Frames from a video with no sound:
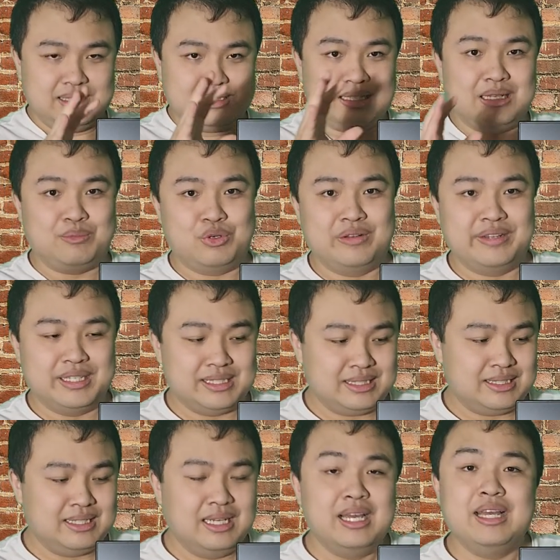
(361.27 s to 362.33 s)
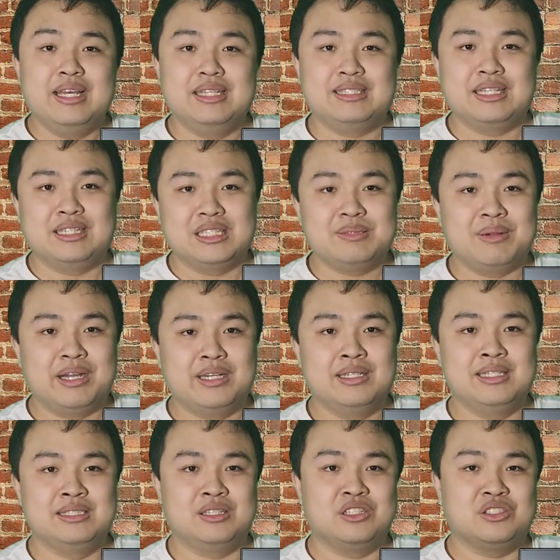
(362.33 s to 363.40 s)
selling point of this is that this
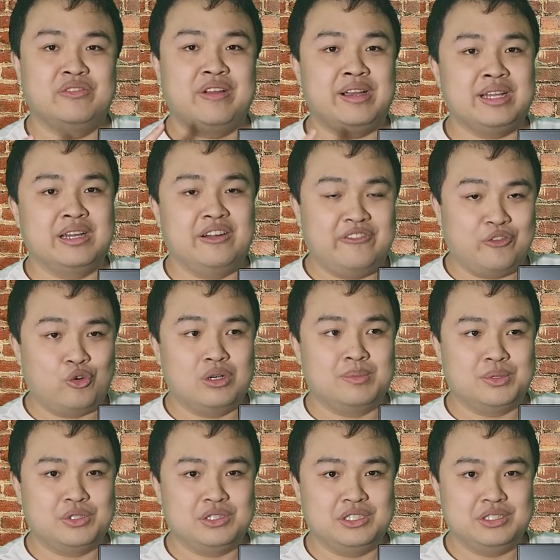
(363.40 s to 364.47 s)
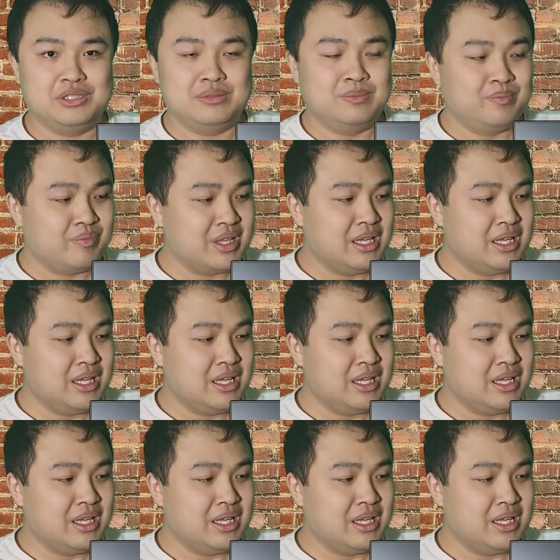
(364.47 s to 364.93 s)
monitor is also very affordable too.